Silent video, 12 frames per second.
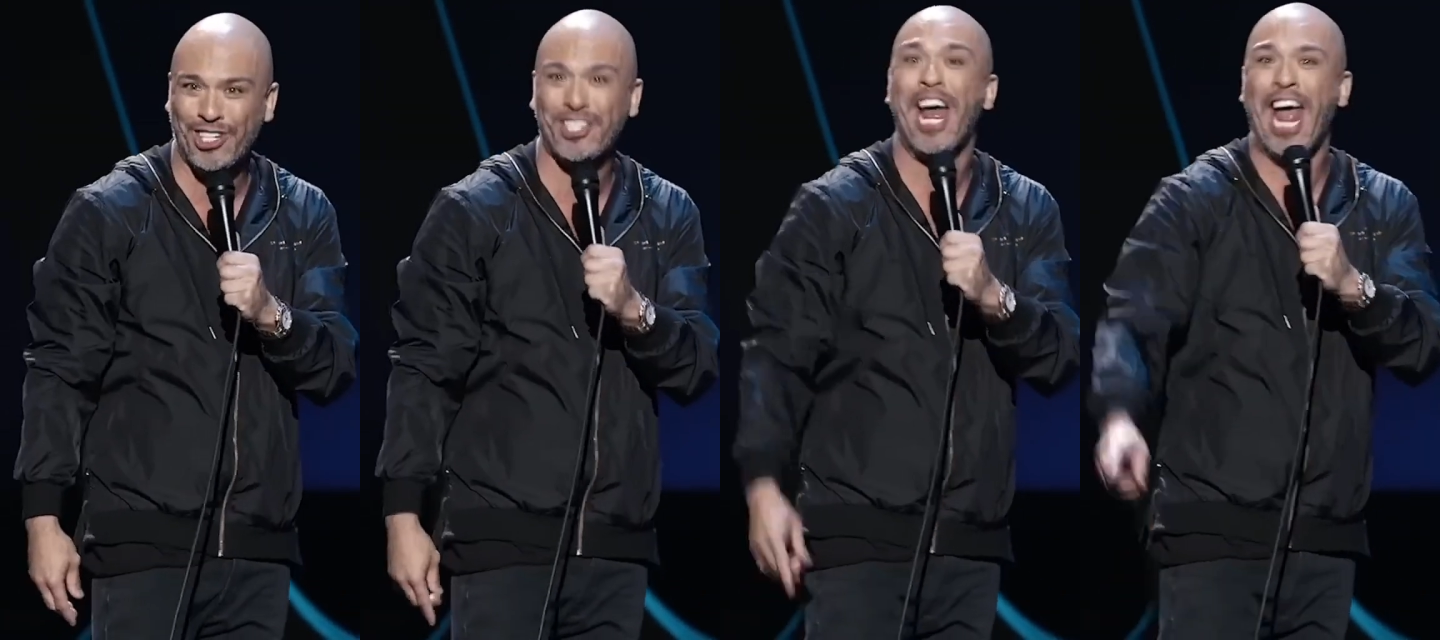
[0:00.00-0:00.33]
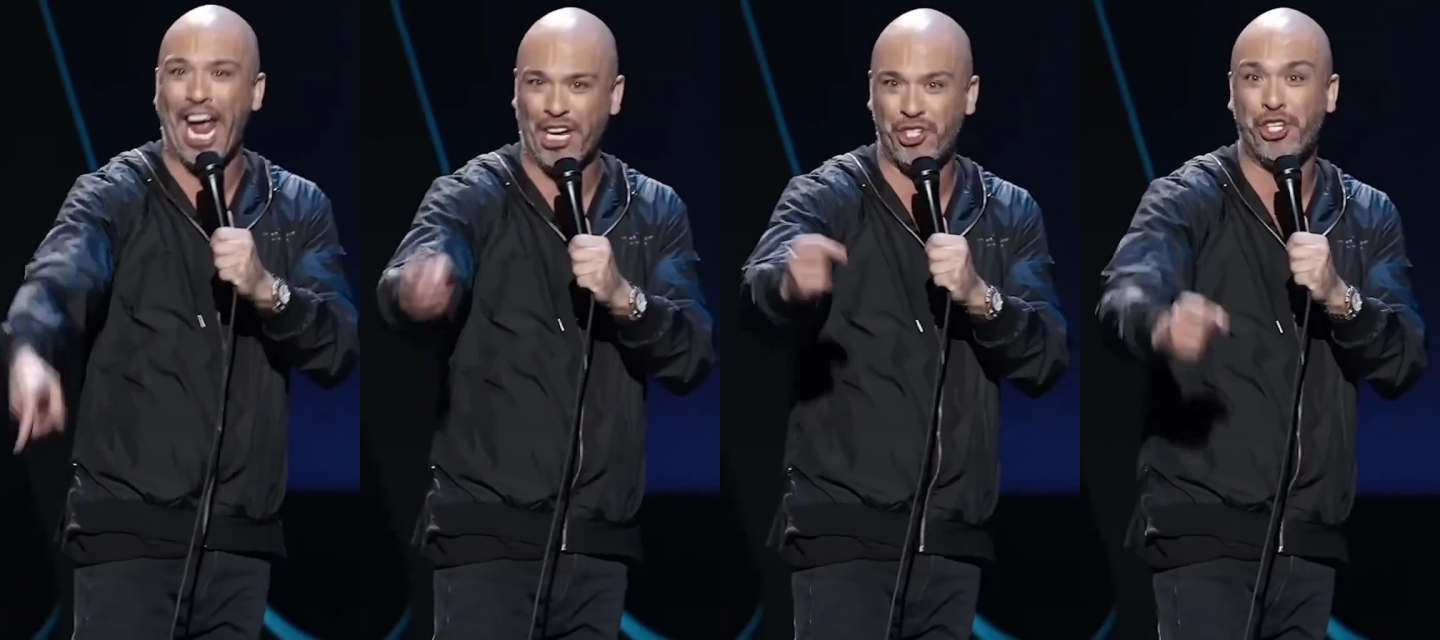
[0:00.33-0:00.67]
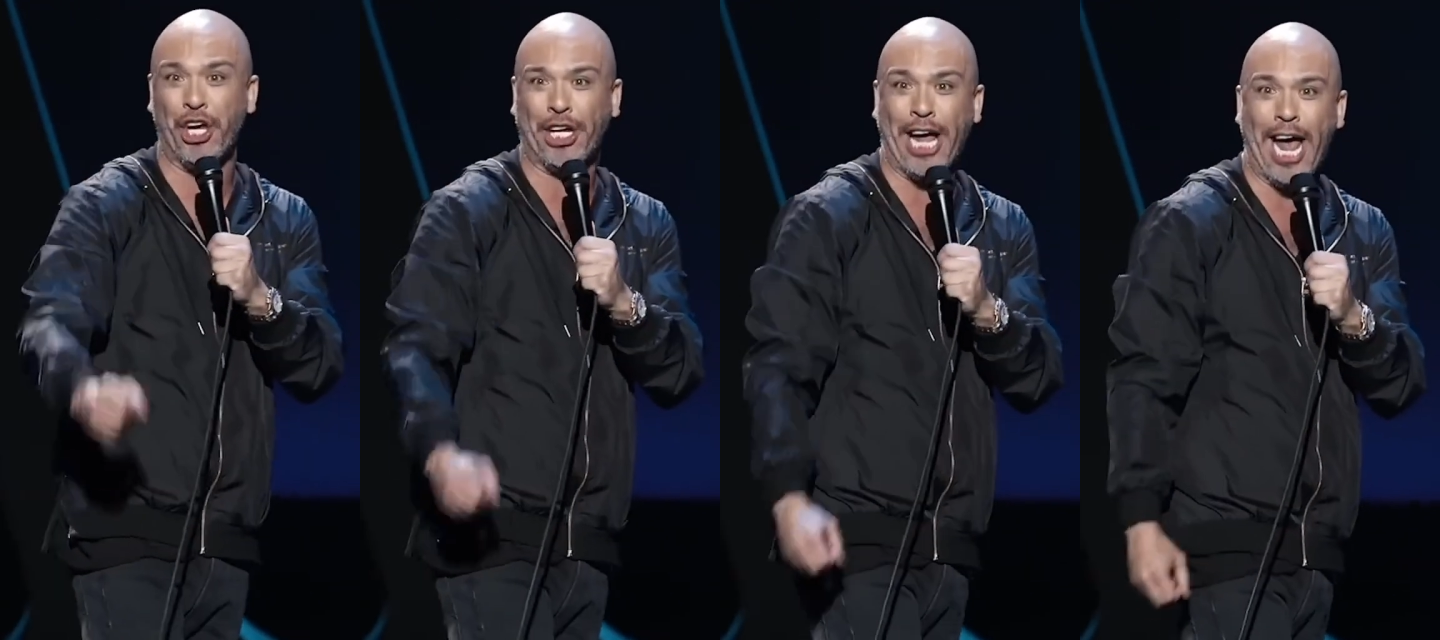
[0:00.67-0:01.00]
and
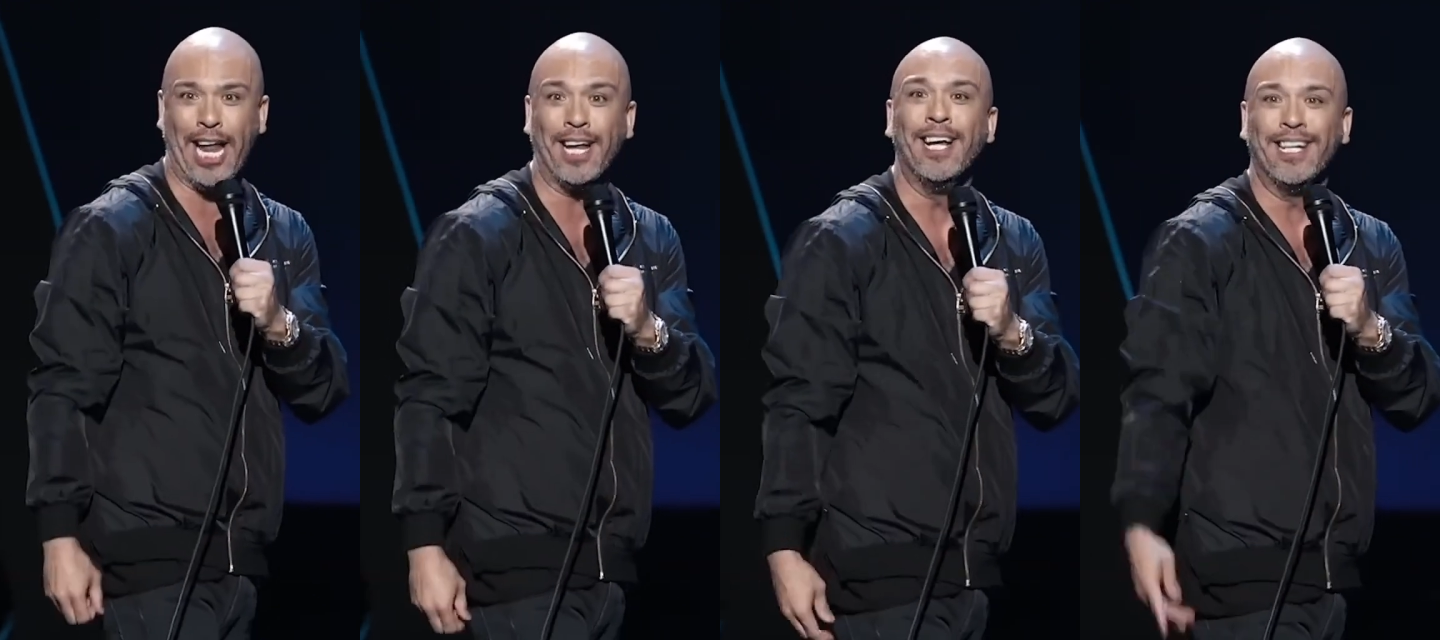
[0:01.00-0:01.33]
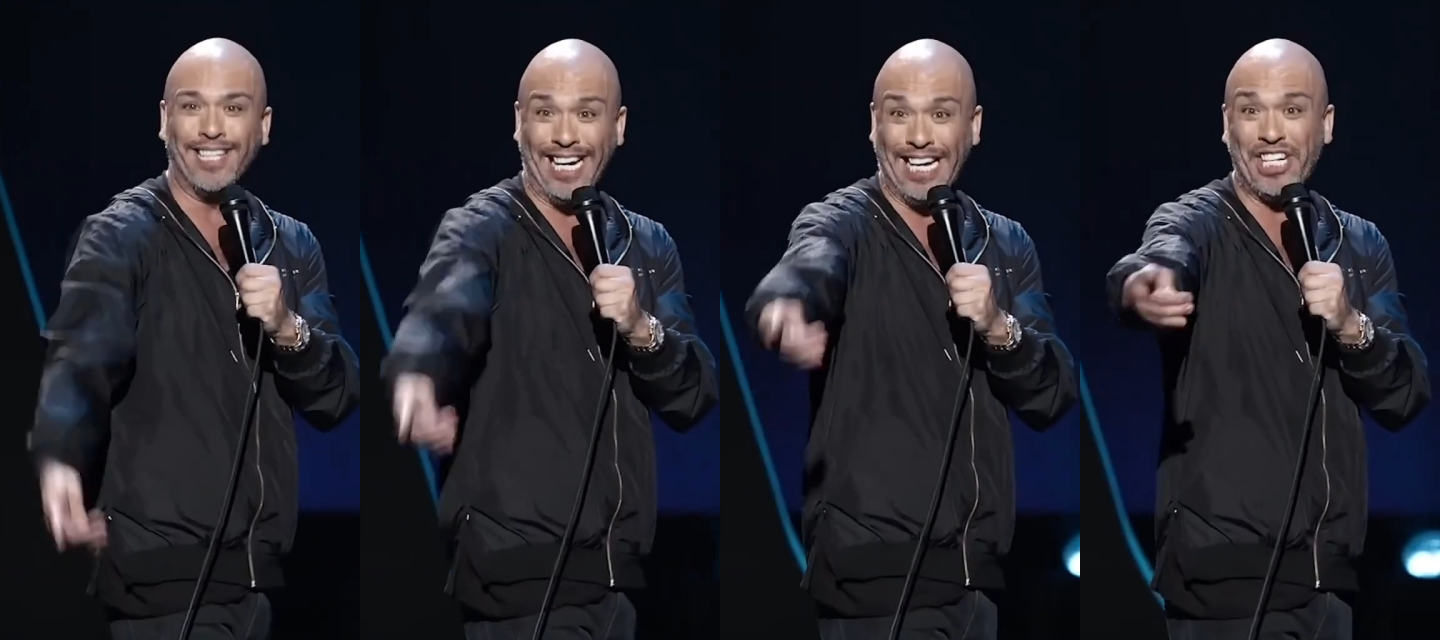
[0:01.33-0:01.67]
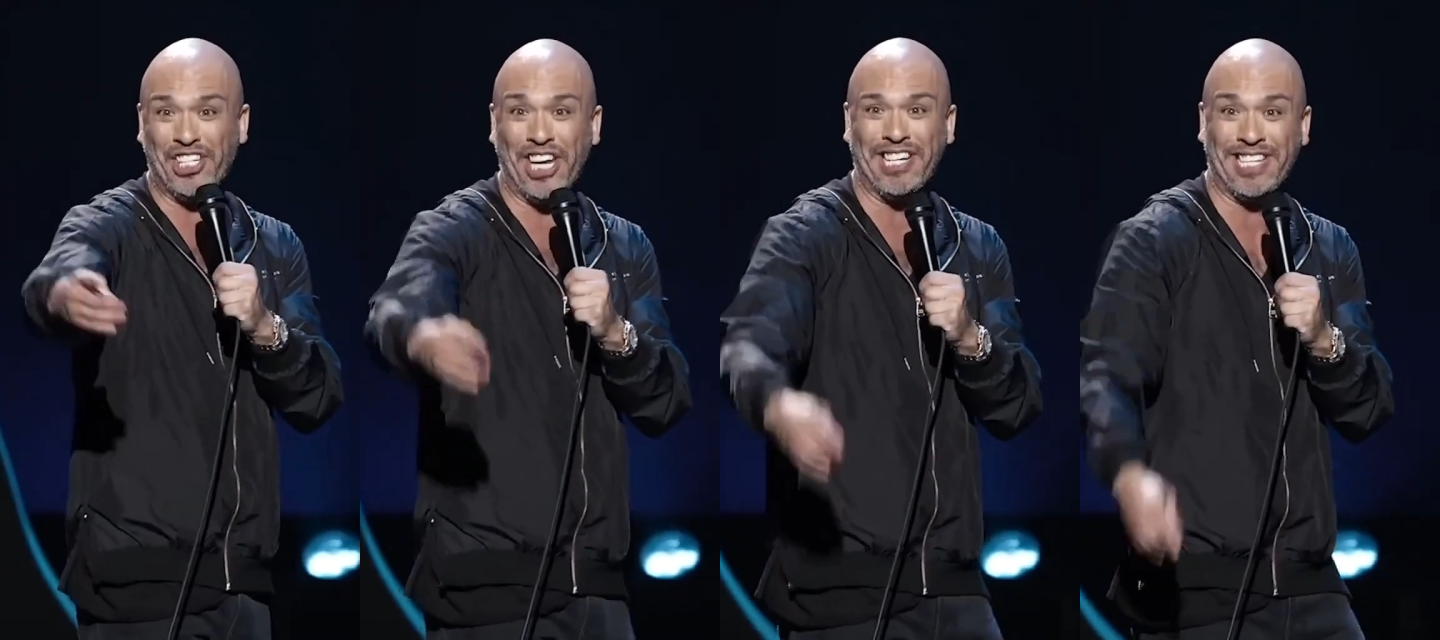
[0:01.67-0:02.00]
chicken.
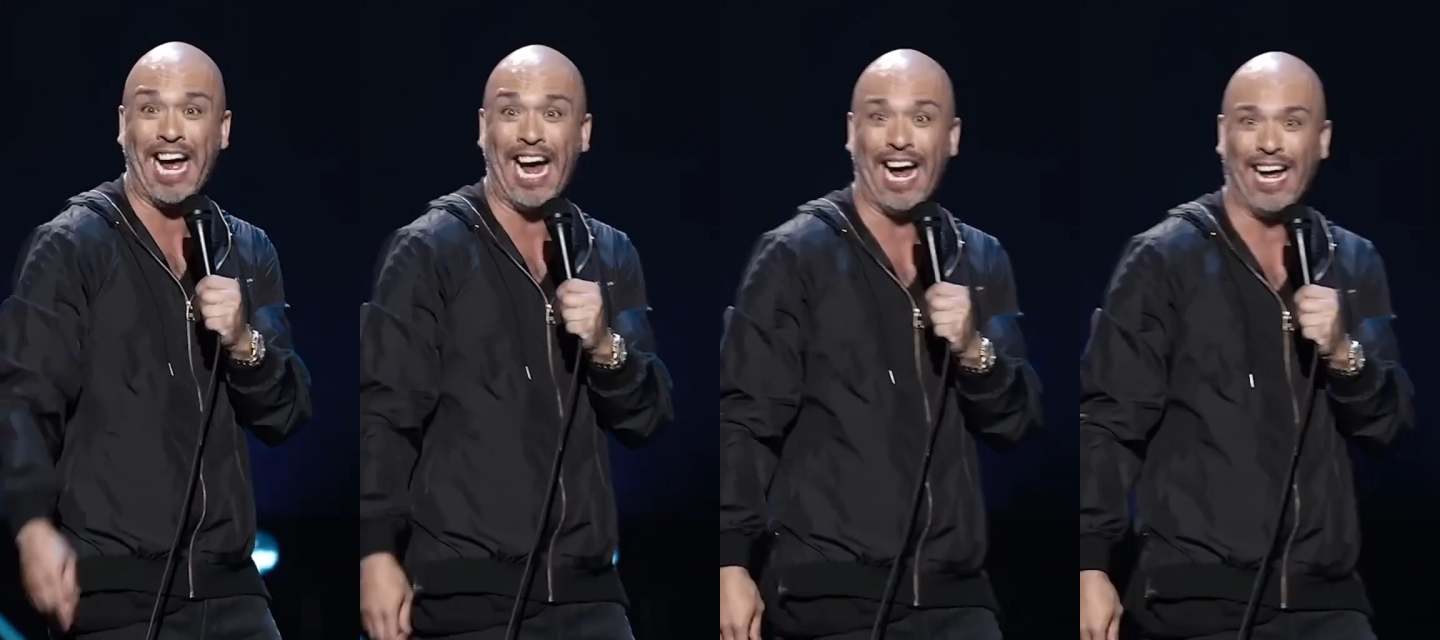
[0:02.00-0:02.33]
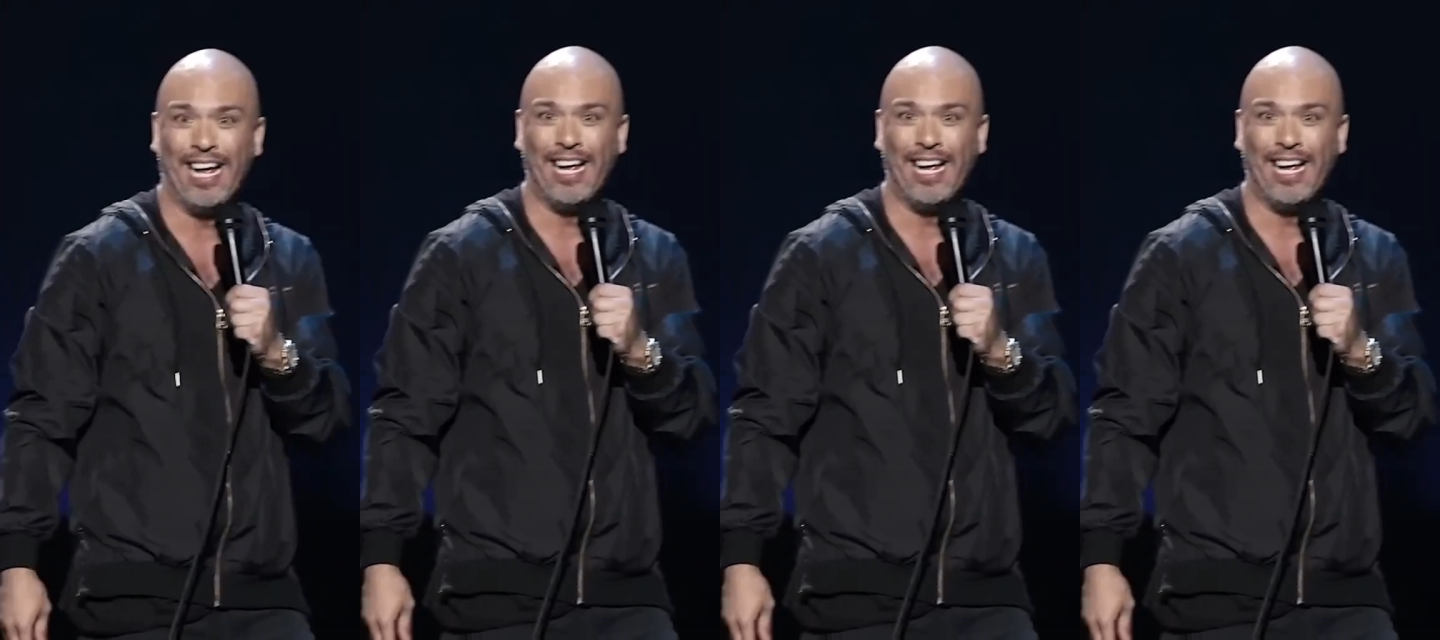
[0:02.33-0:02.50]
Delicious, huh?